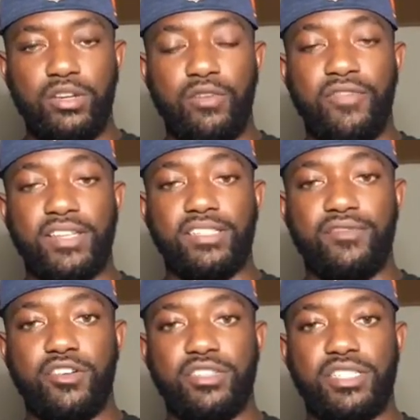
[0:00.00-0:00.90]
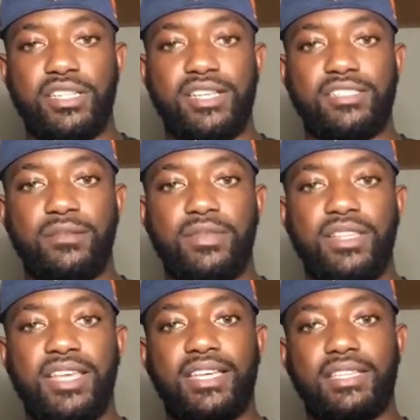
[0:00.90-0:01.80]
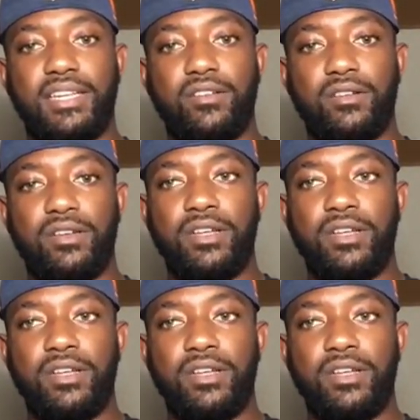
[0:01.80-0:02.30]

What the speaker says: face adversity, that's something that they can lean on.